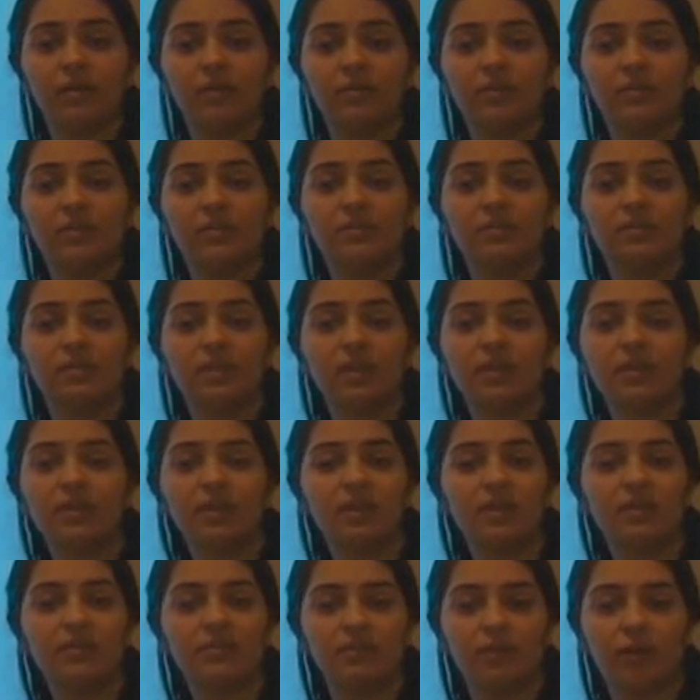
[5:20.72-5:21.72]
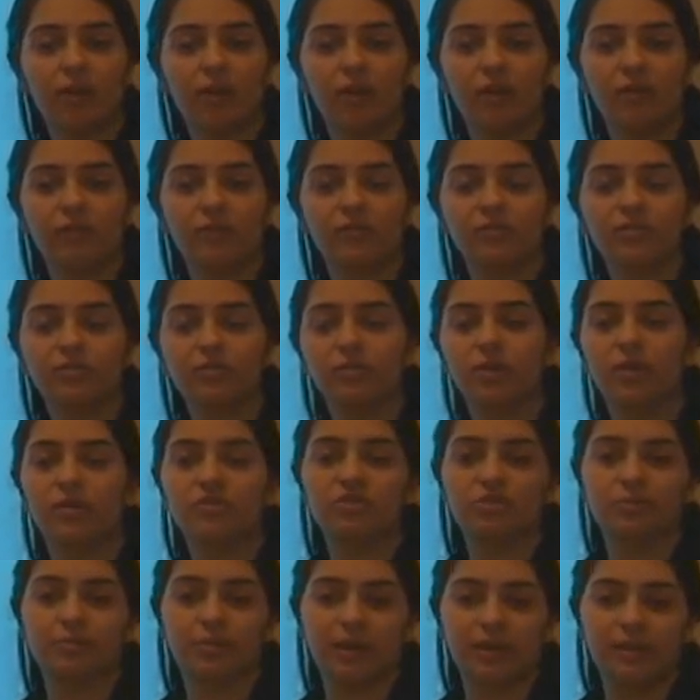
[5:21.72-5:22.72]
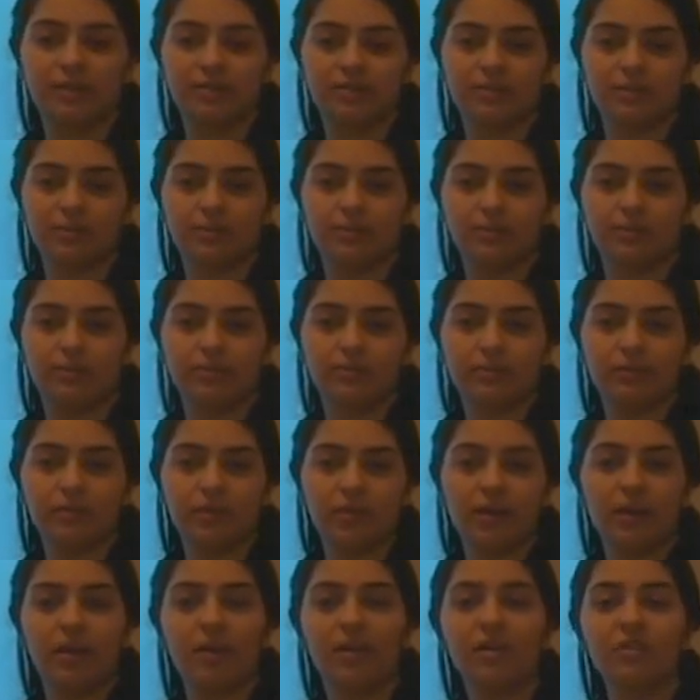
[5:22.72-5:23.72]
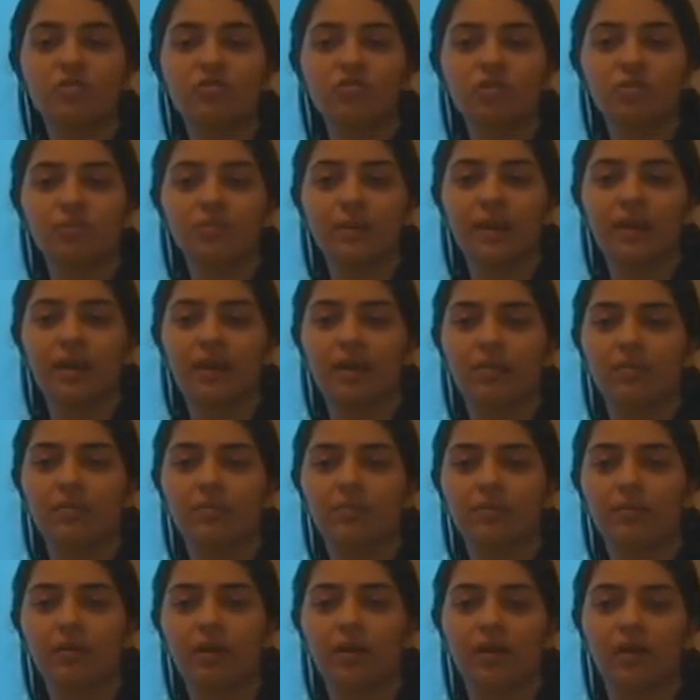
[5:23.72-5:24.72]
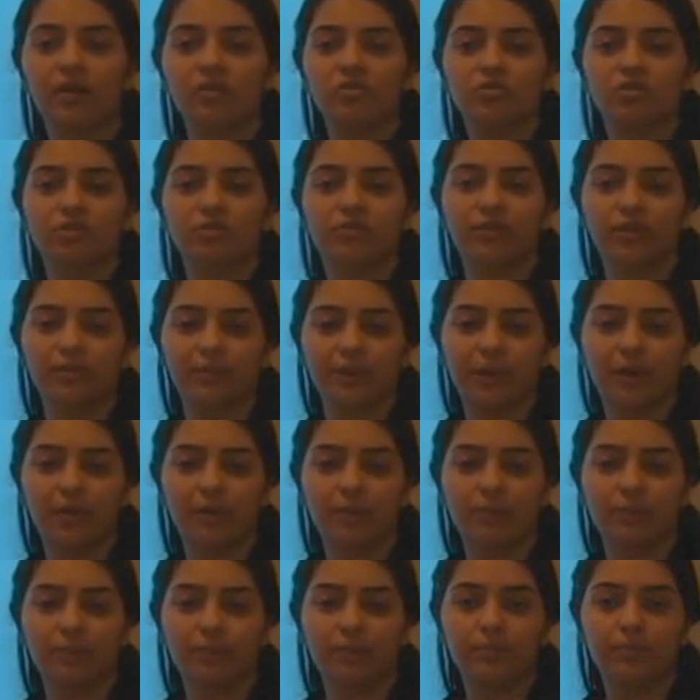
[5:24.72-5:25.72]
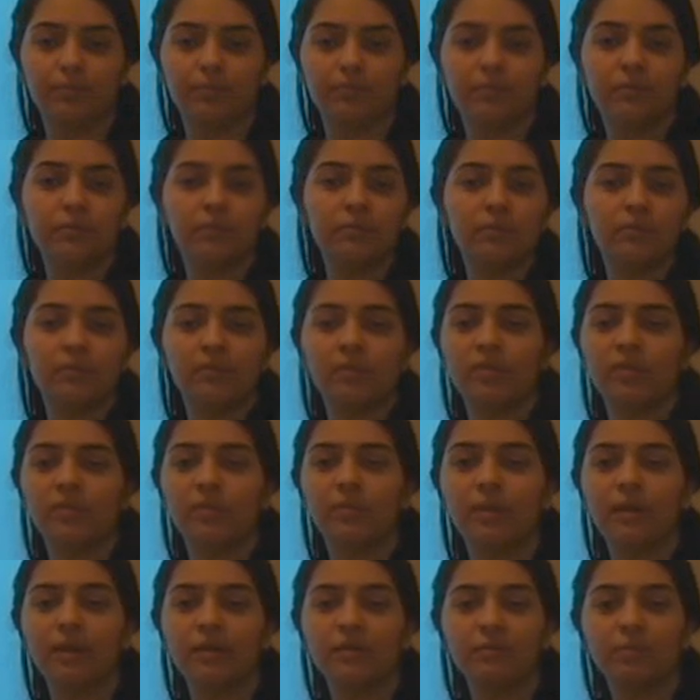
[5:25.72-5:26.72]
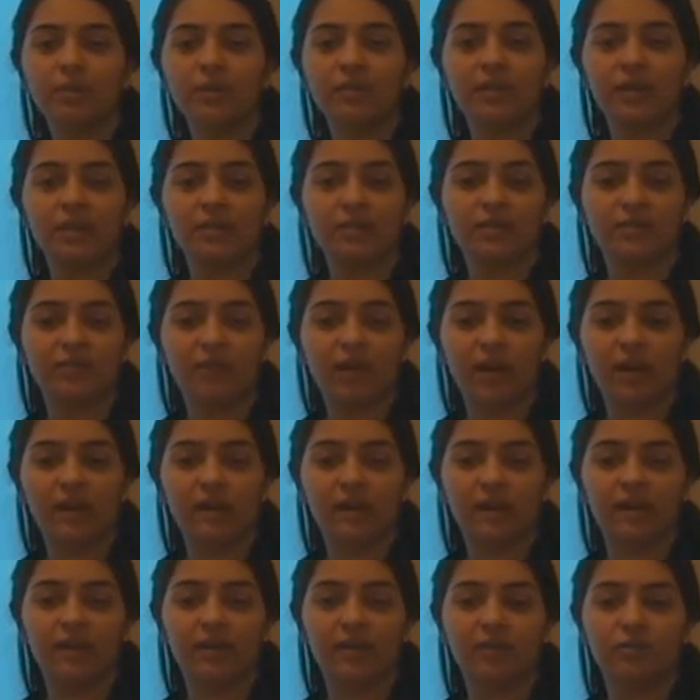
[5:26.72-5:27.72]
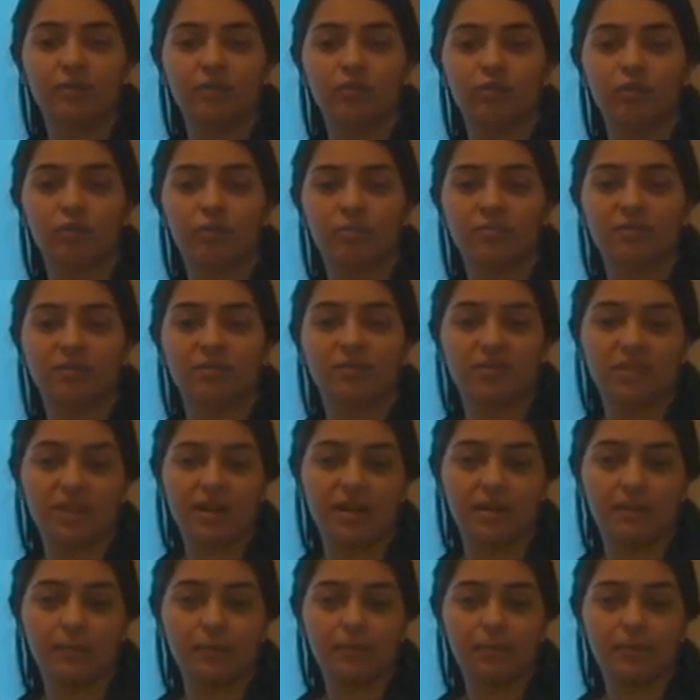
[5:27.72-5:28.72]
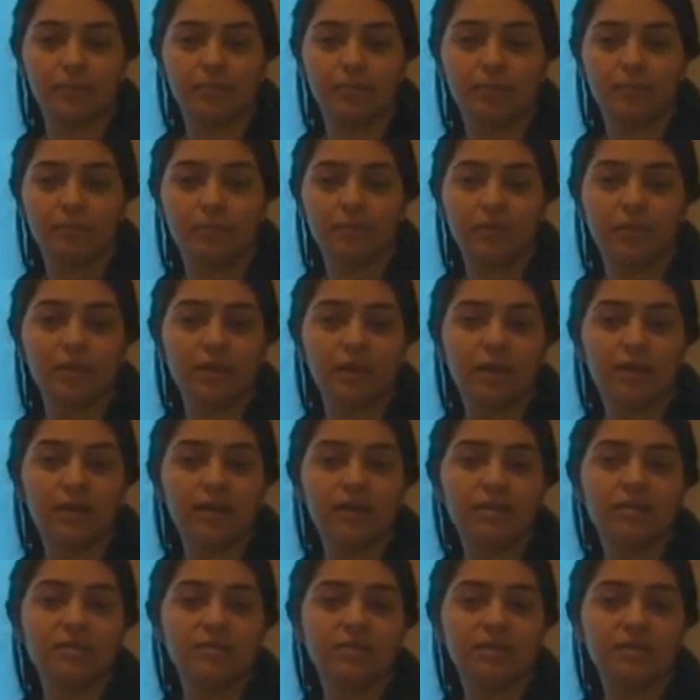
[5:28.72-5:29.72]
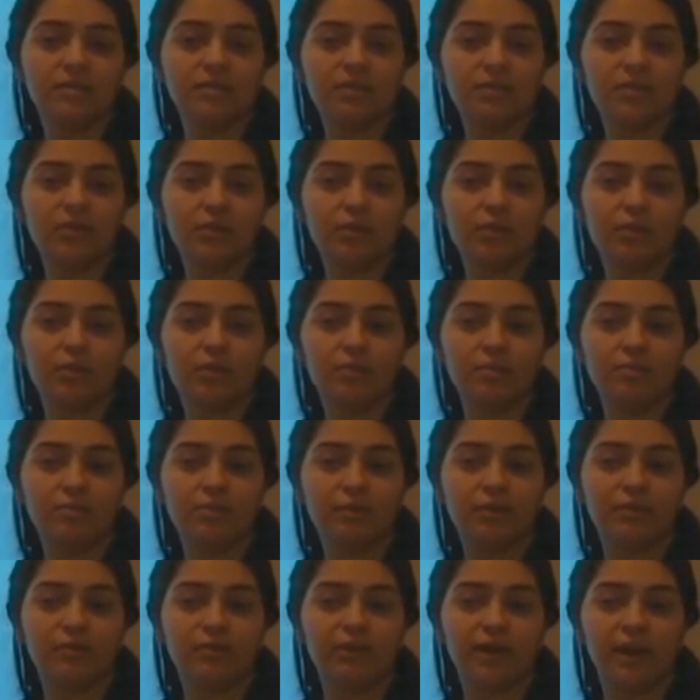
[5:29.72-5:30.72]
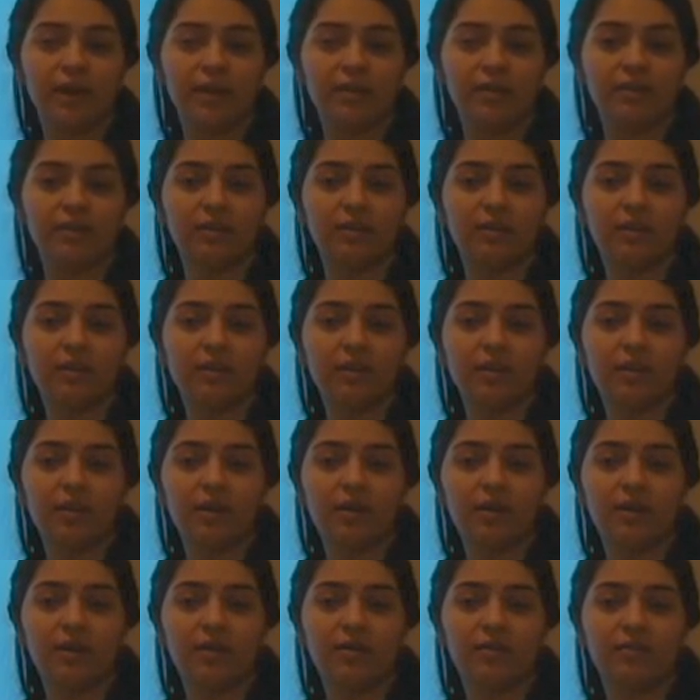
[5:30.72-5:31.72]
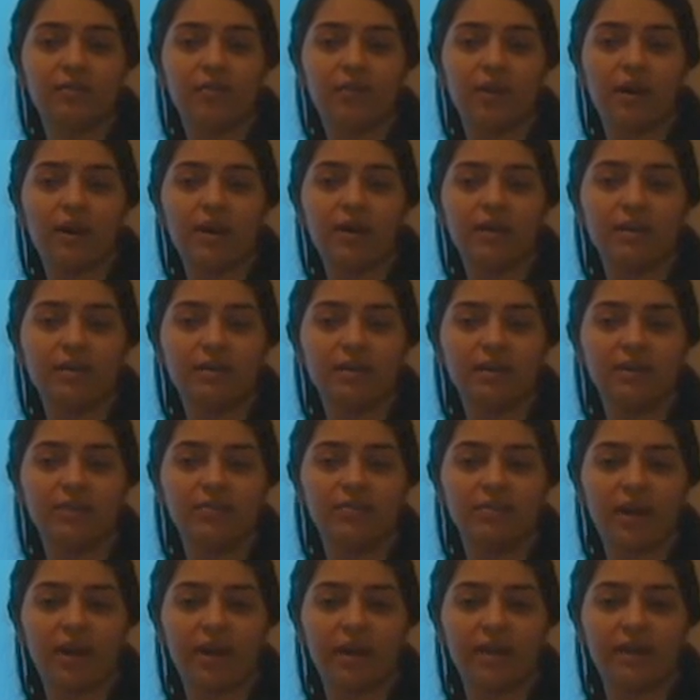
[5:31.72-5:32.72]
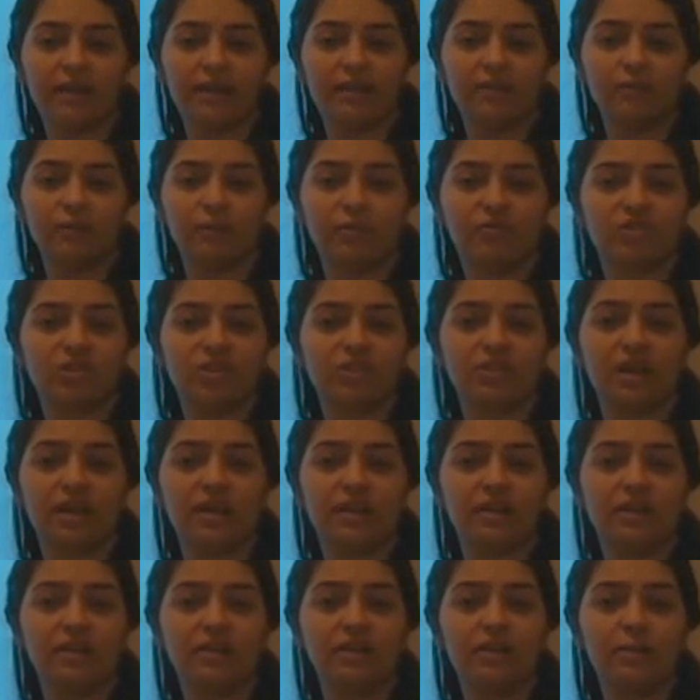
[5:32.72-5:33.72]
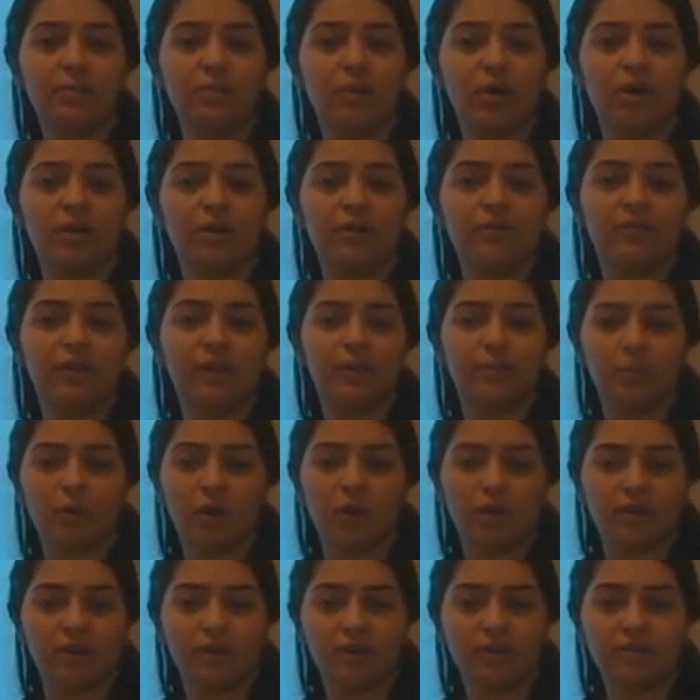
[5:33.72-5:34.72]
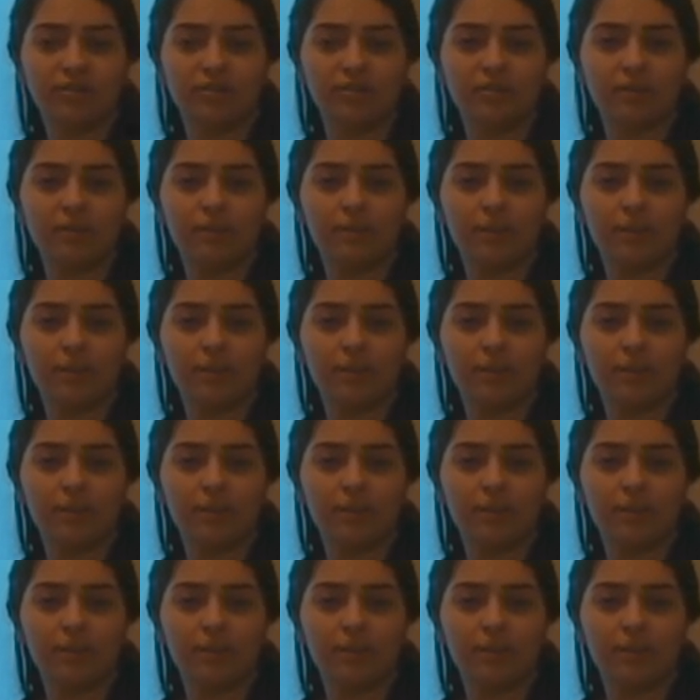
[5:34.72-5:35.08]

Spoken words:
The study involved 200 mice, 100 male, 100 female. The mice were then divided into groups of 10. 6 of the groups were fed a variety of diets with genetically modified products.